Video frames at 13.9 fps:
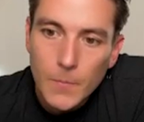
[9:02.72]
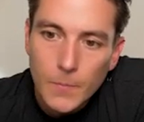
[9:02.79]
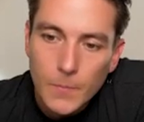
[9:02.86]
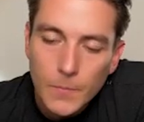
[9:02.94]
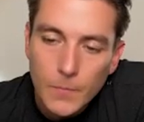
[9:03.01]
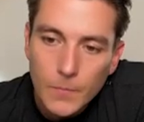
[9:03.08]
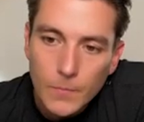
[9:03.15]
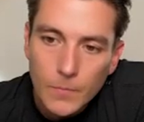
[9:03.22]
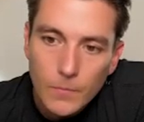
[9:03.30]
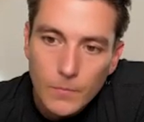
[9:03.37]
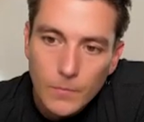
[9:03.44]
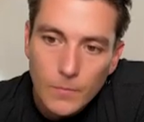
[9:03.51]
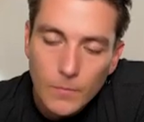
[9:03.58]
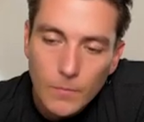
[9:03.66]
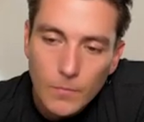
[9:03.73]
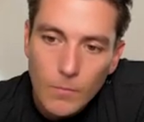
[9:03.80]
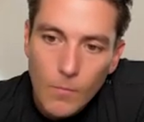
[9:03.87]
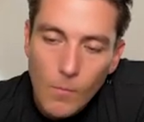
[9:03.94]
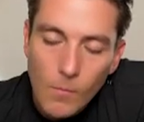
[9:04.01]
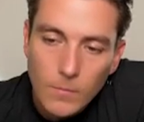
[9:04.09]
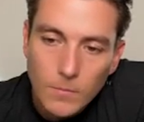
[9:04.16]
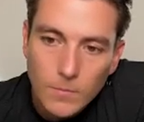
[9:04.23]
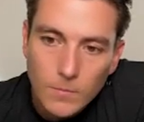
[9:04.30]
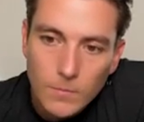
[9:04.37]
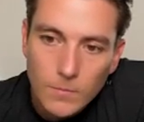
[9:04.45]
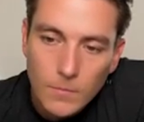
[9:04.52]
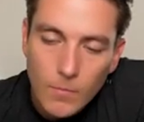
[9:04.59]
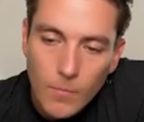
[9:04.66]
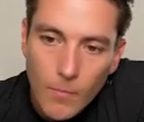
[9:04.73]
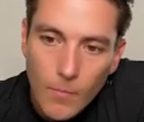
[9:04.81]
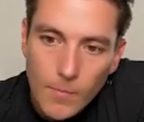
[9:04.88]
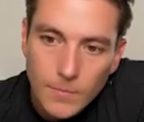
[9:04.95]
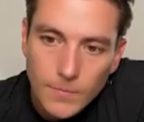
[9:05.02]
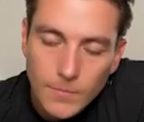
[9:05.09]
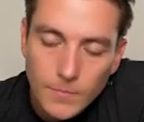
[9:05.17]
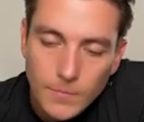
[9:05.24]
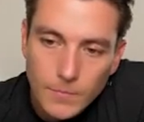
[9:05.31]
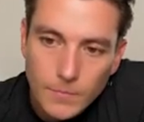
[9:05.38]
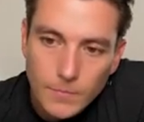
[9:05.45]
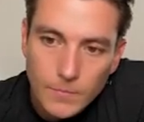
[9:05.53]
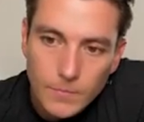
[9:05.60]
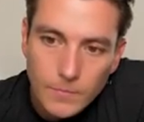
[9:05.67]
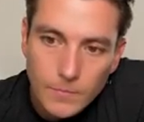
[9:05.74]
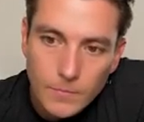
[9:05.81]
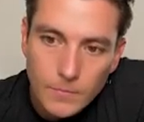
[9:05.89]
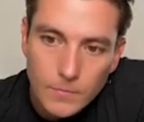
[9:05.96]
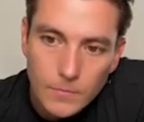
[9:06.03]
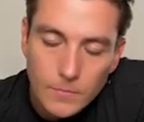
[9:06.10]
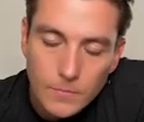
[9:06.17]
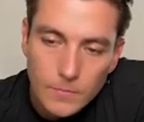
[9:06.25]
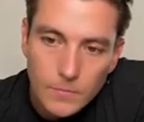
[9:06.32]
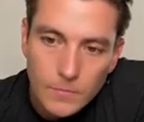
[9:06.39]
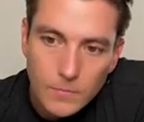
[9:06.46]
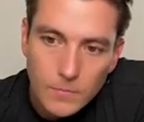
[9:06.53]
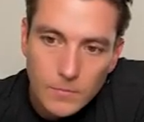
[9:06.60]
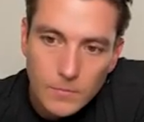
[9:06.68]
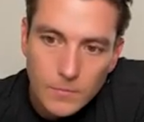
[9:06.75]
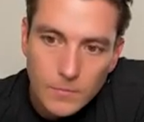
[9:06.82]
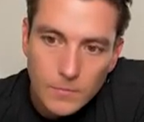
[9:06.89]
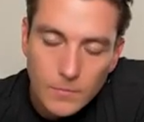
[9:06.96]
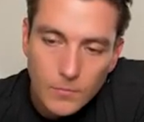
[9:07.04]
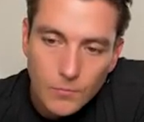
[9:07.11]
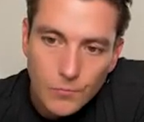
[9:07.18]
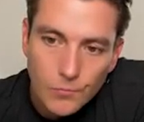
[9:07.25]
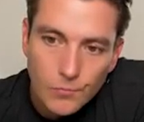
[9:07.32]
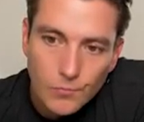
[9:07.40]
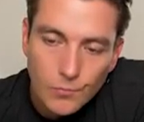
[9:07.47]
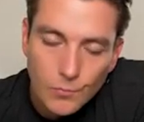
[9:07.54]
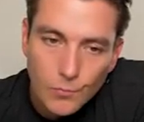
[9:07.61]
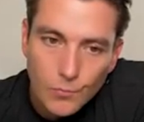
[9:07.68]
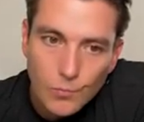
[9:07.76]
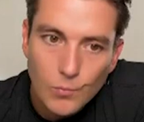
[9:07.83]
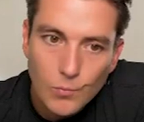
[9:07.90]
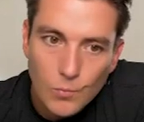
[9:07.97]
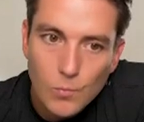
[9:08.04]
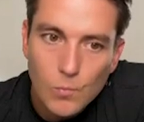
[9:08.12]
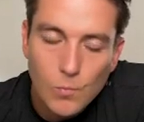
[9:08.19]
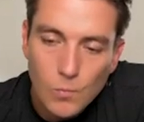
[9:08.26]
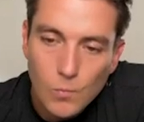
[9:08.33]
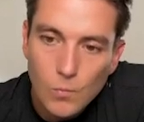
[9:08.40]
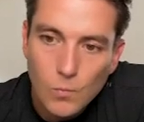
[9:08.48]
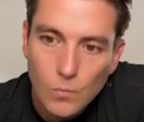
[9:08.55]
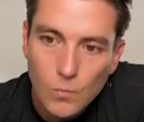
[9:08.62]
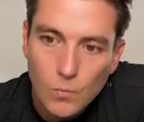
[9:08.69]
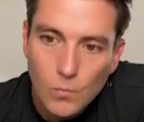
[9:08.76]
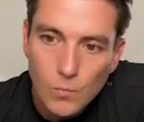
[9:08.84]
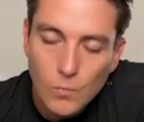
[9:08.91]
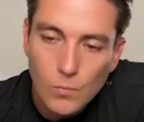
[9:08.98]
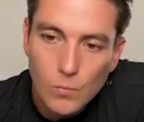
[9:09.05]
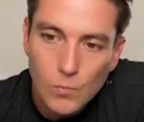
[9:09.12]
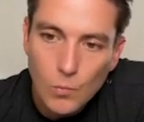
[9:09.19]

[no speech]